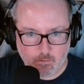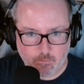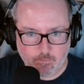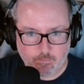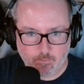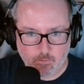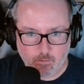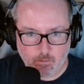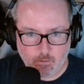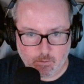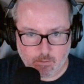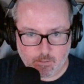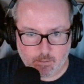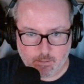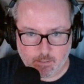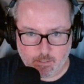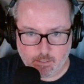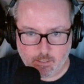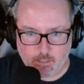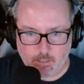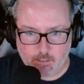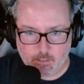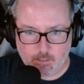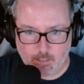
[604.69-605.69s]
4,
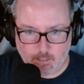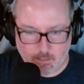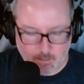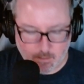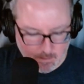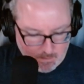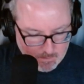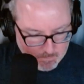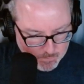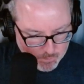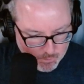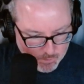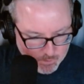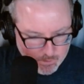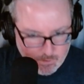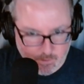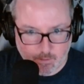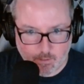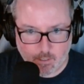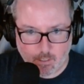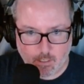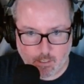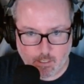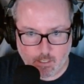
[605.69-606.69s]
6. That's going to push
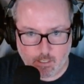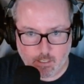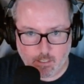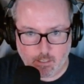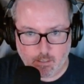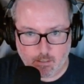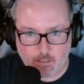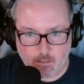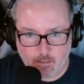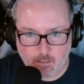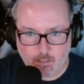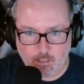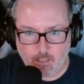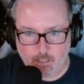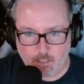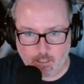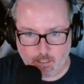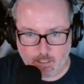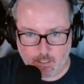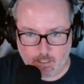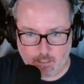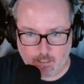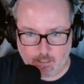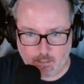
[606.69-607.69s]
9,
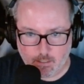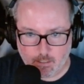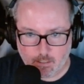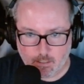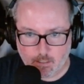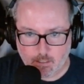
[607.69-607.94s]
9.